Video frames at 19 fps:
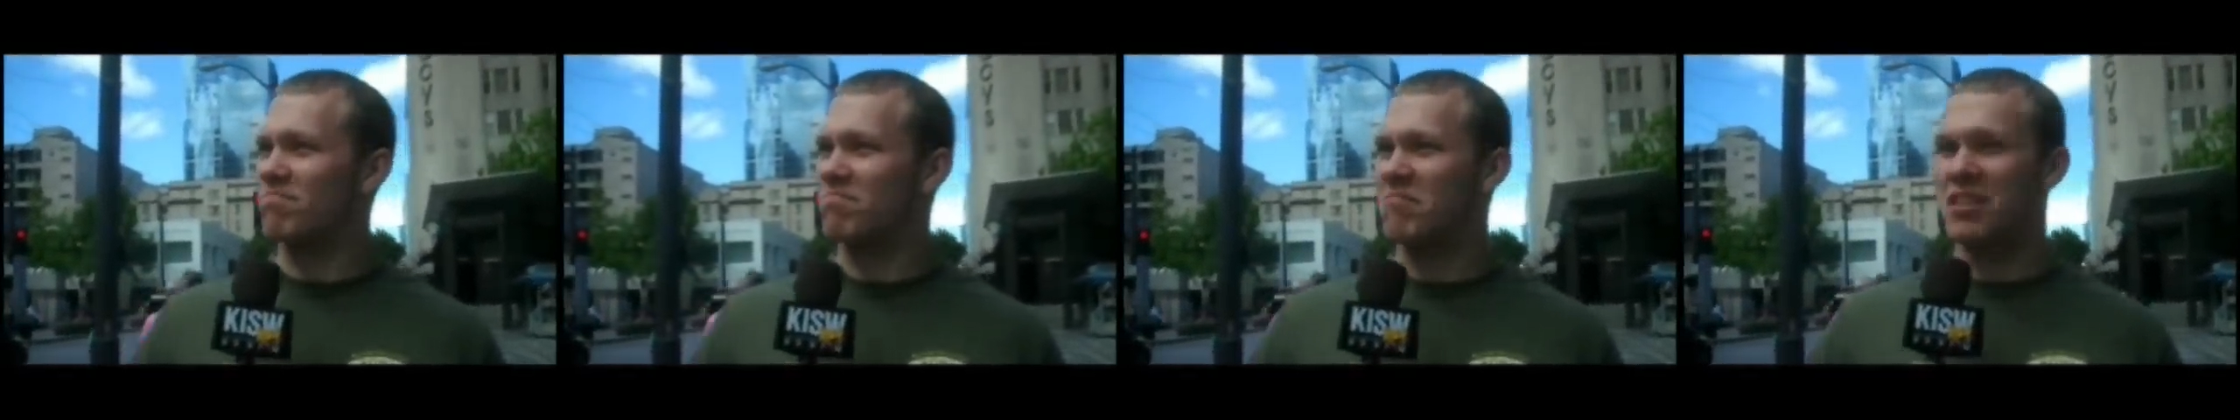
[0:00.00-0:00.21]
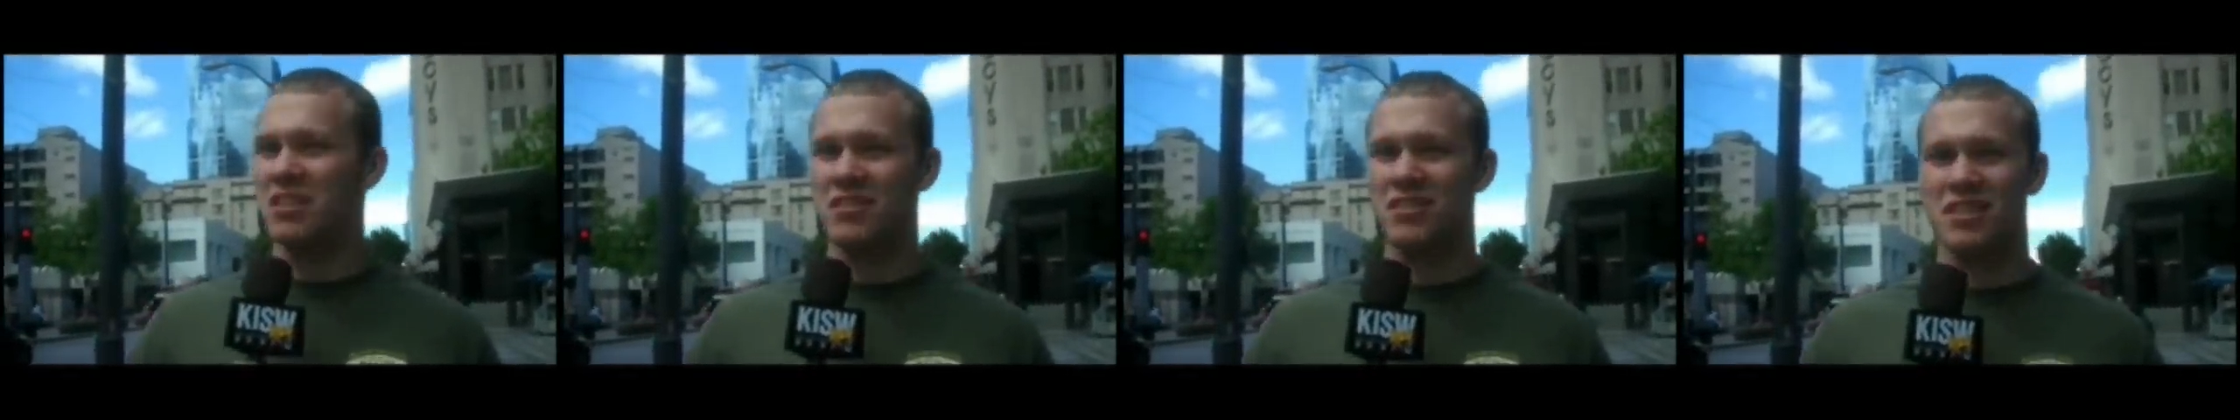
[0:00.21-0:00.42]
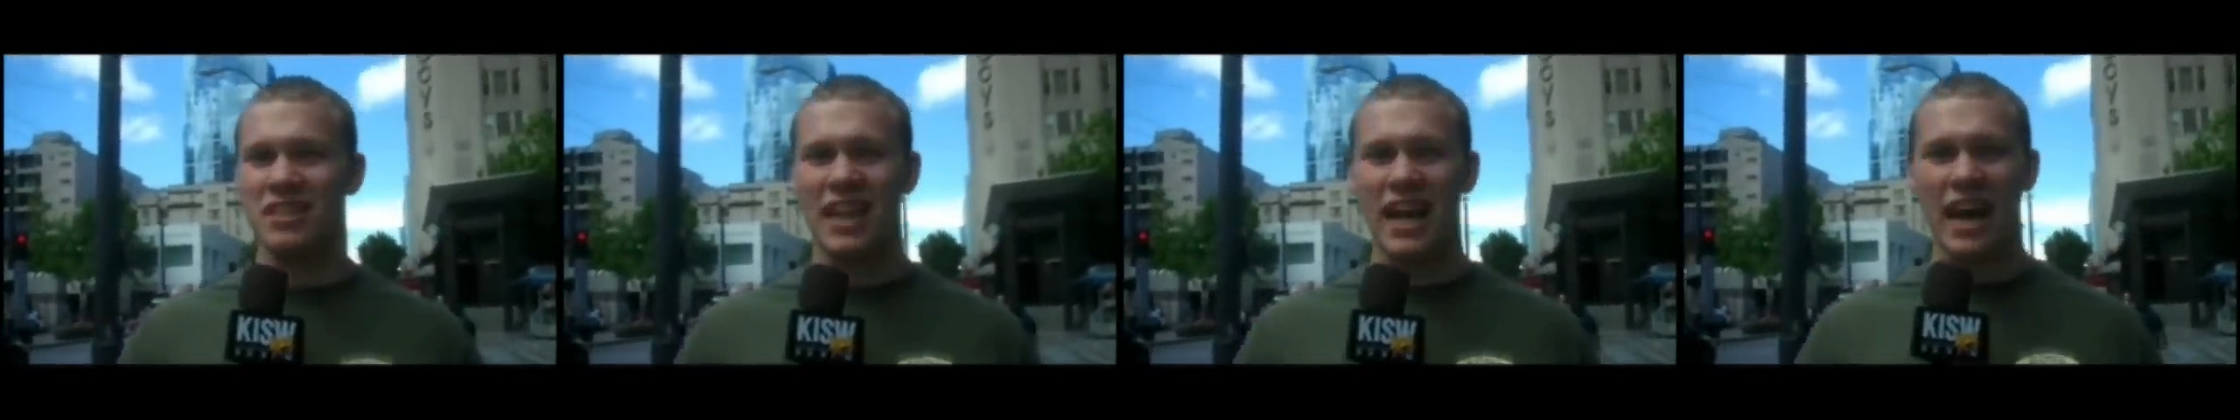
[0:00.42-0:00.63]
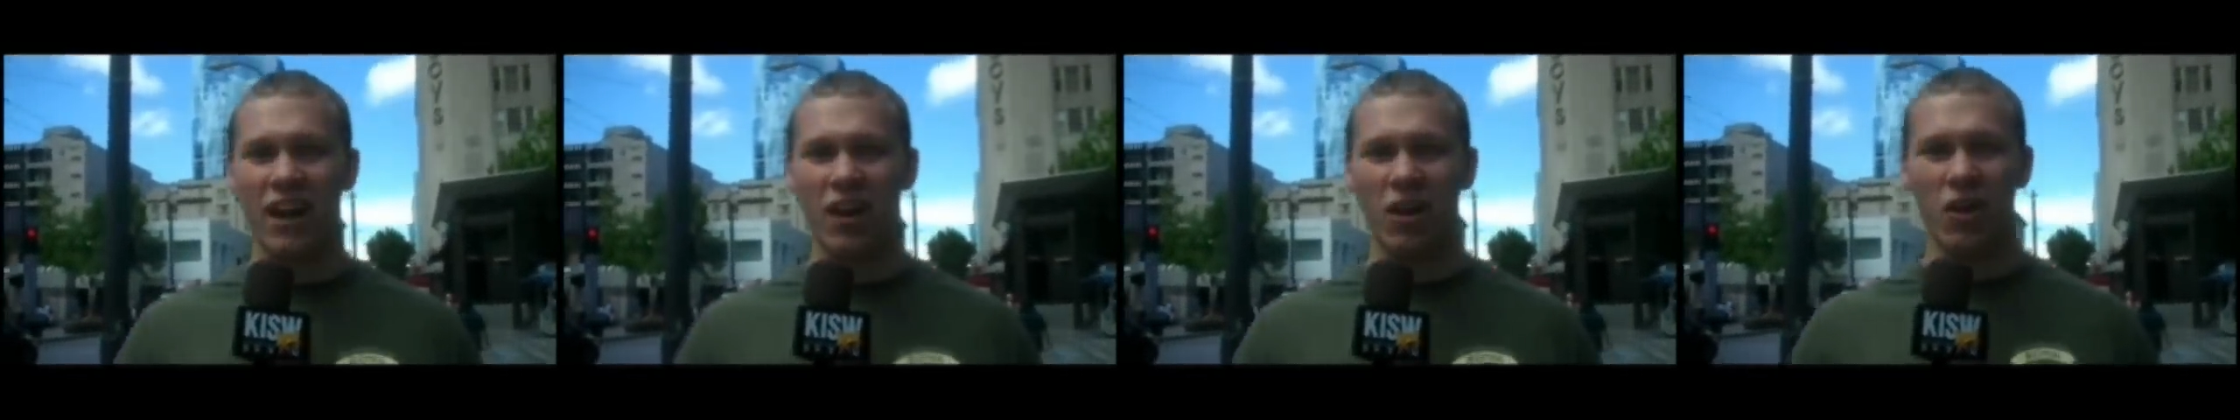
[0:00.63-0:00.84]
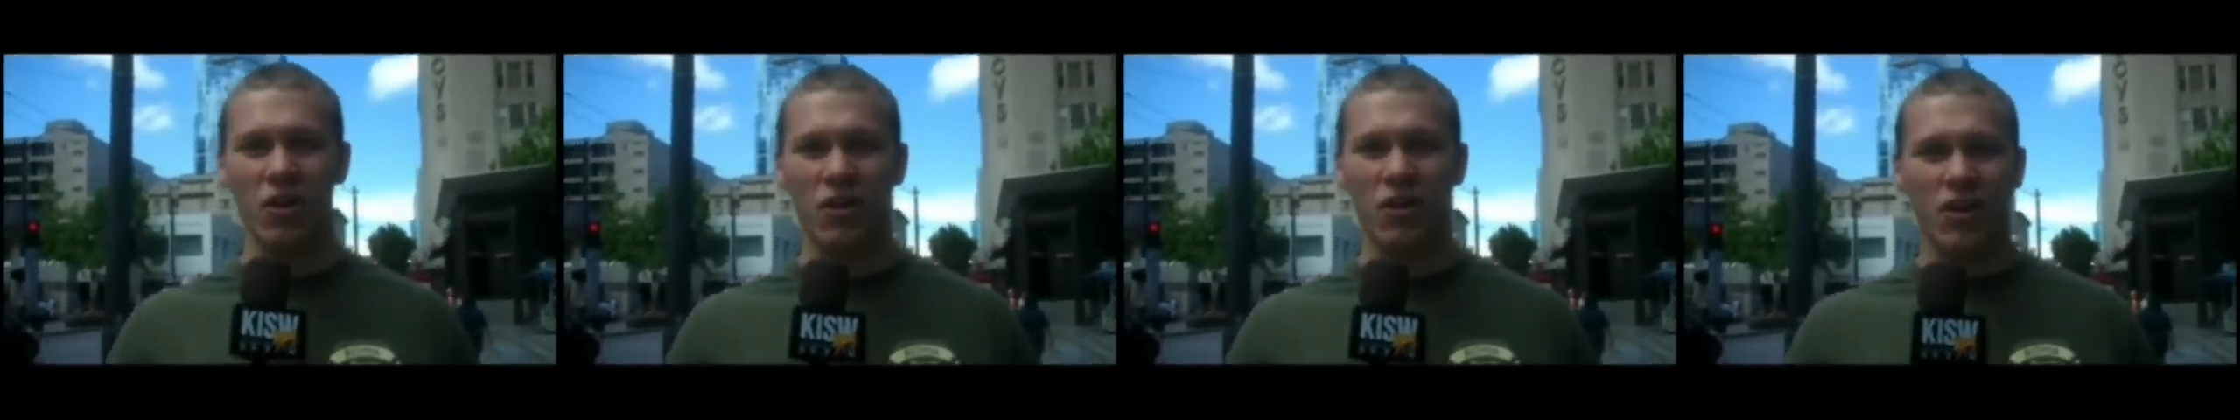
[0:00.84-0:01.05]
in
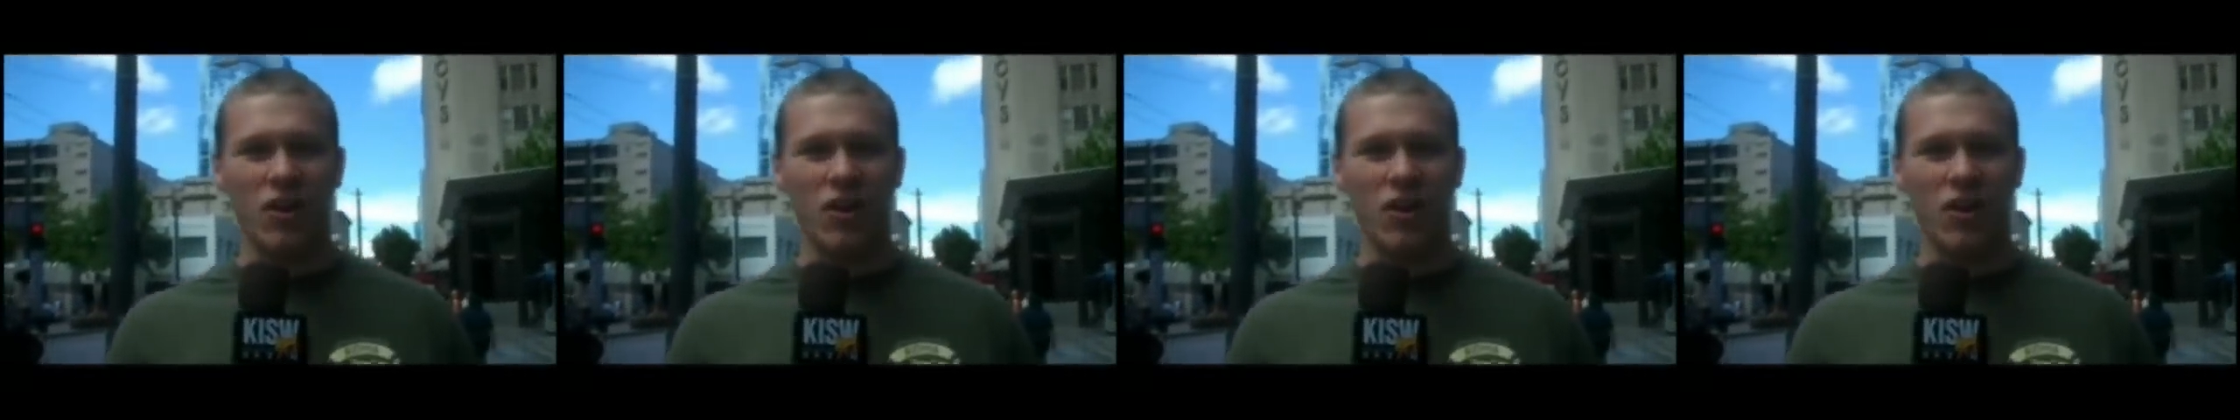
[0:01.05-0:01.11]
Seattle,